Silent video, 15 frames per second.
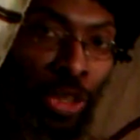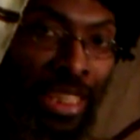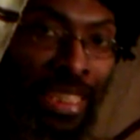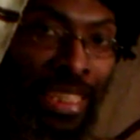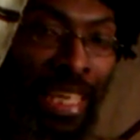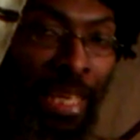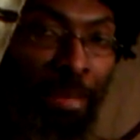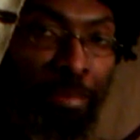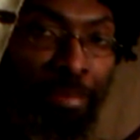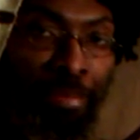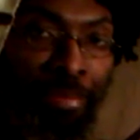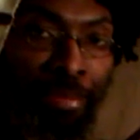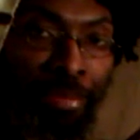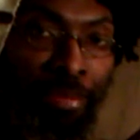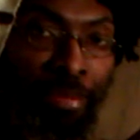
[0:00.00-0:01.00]
attempt,
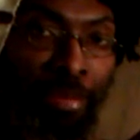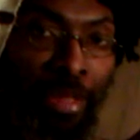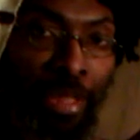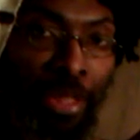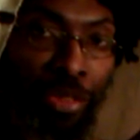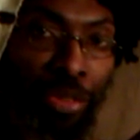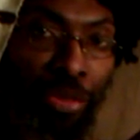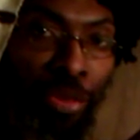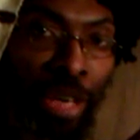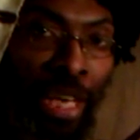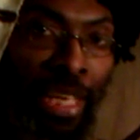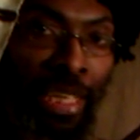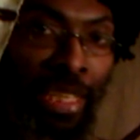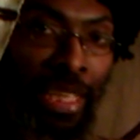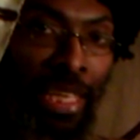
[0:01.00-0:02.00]

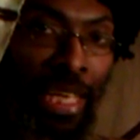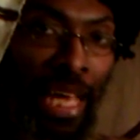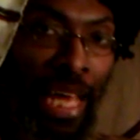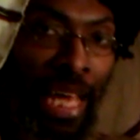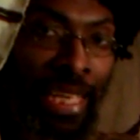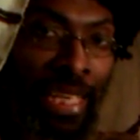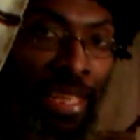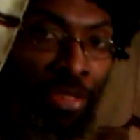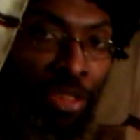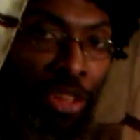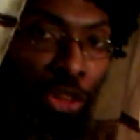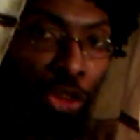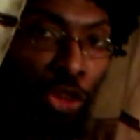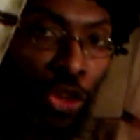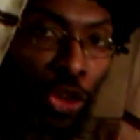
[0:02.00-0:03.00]
right? And in the
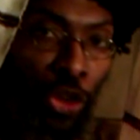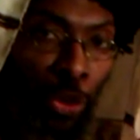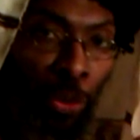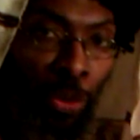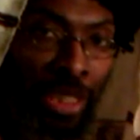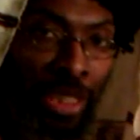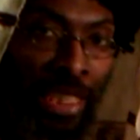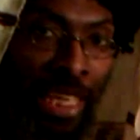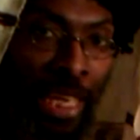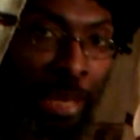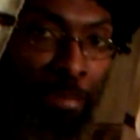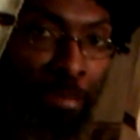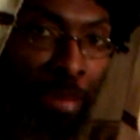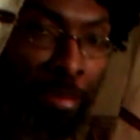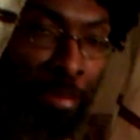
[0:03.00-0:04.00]
new
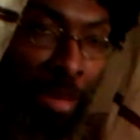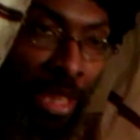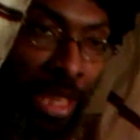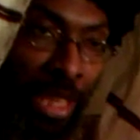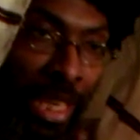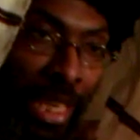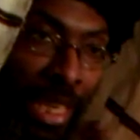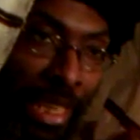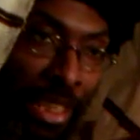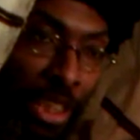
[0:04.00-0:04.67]
attempt, remember, the